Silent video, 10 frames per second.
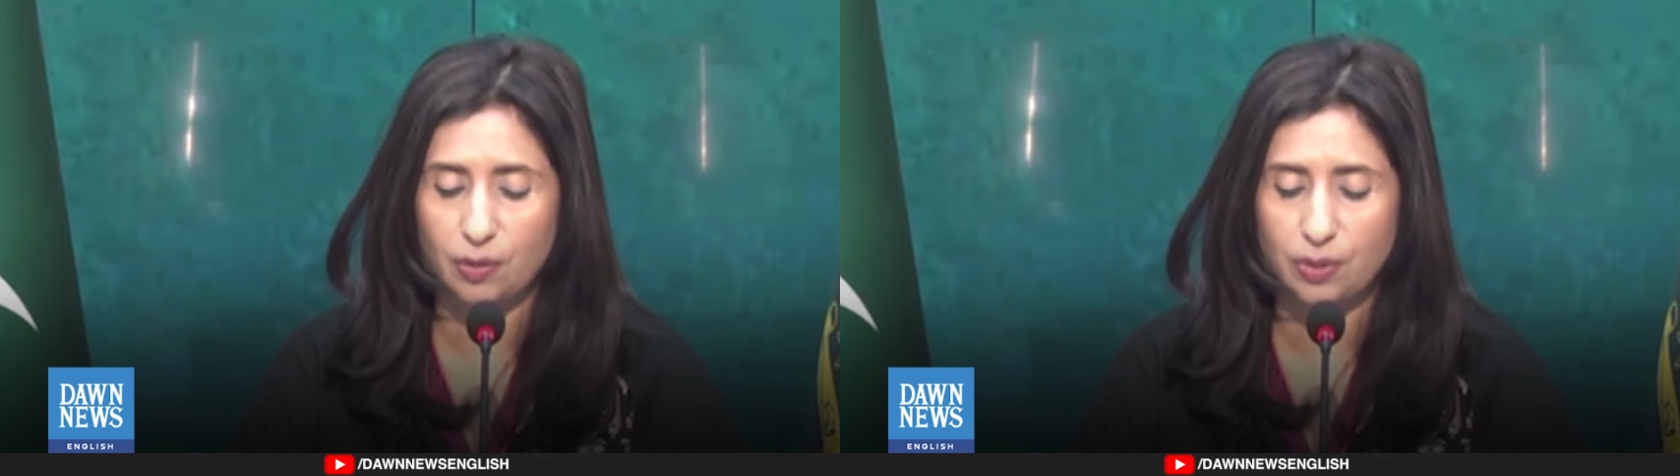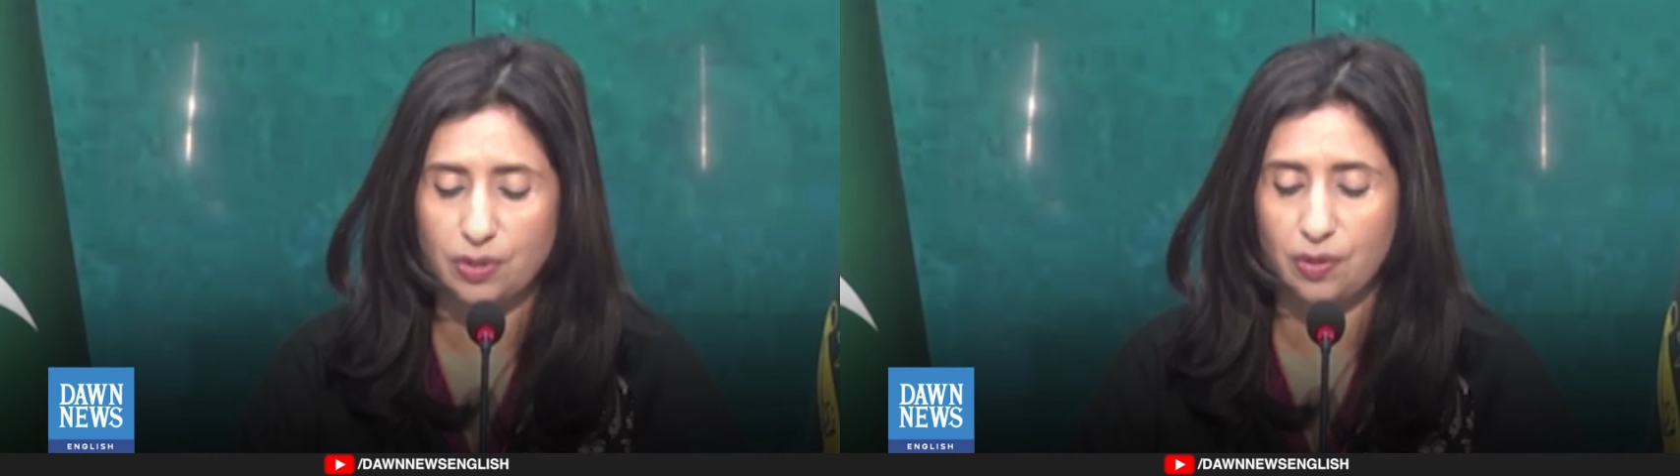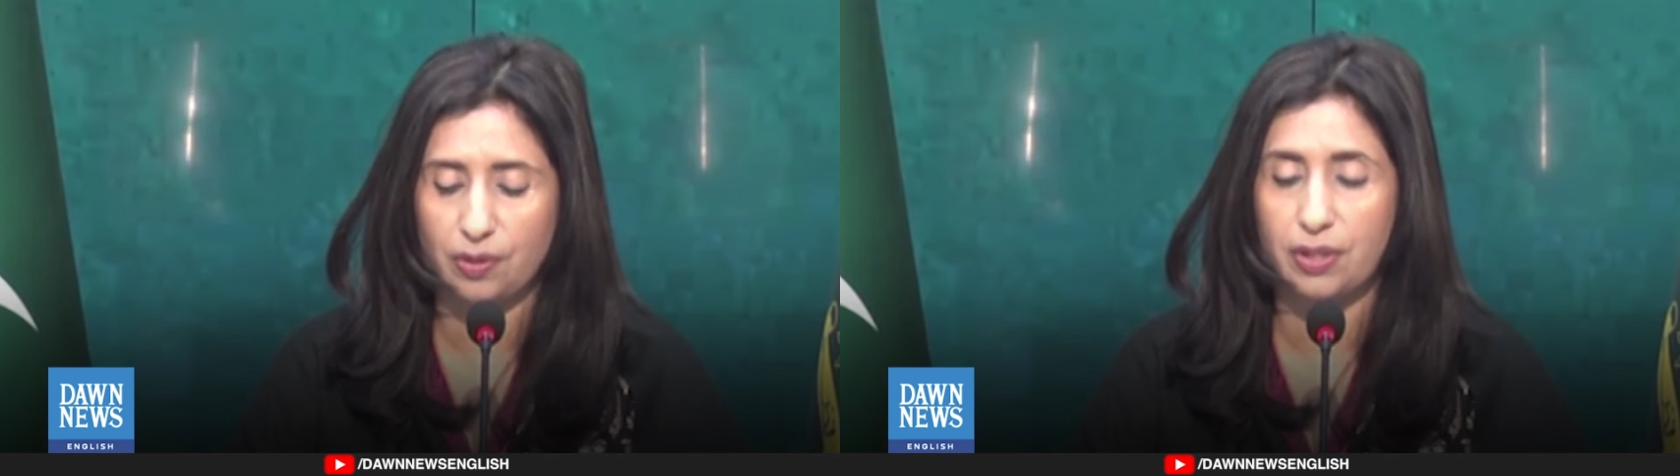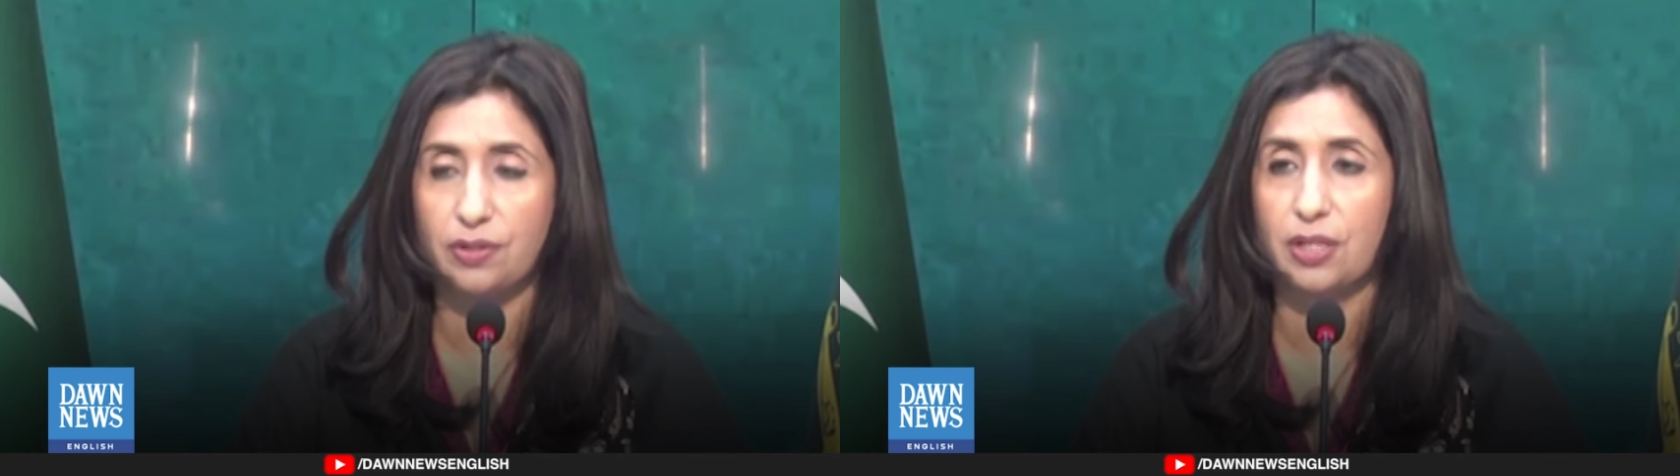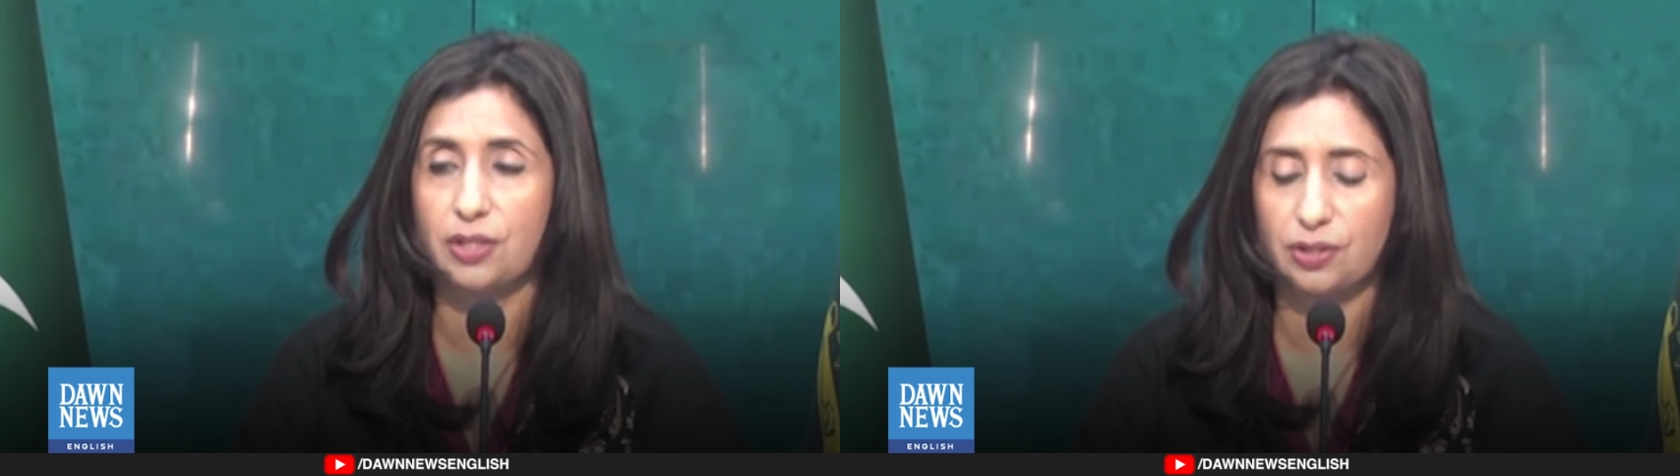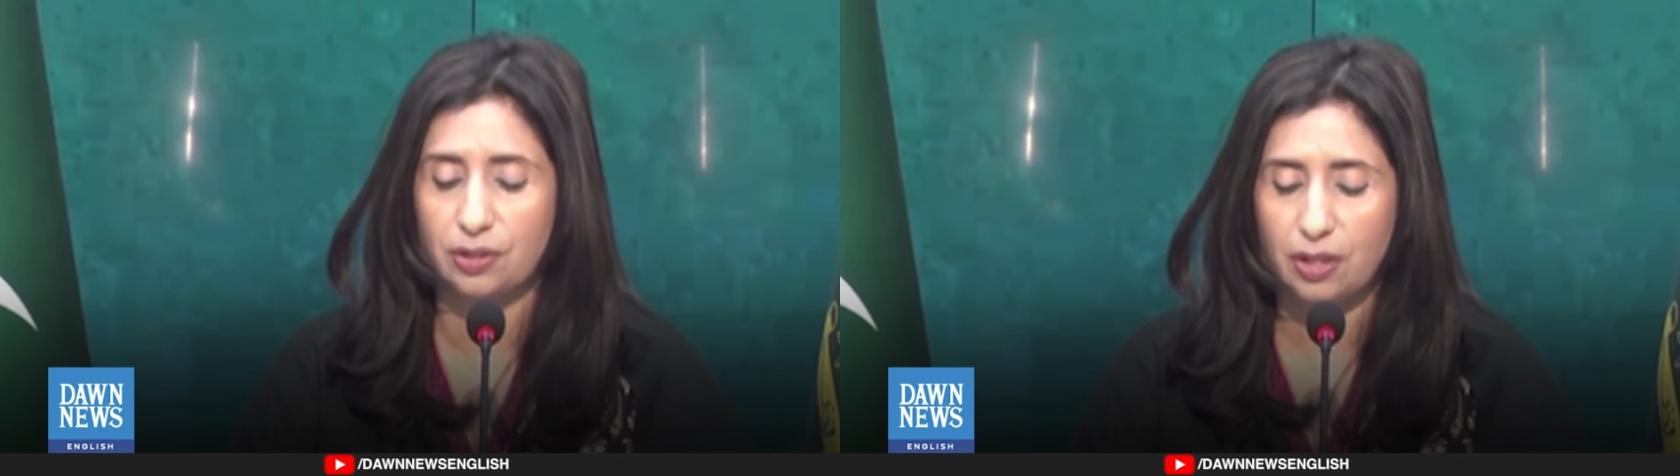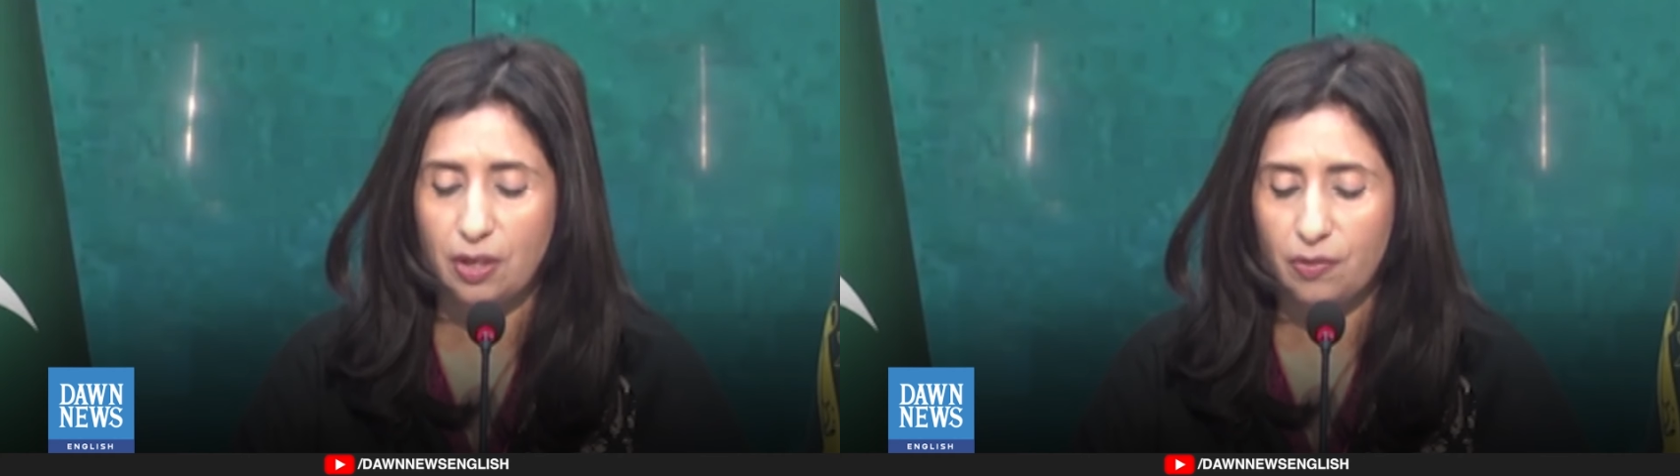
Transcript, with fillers: terrorist organization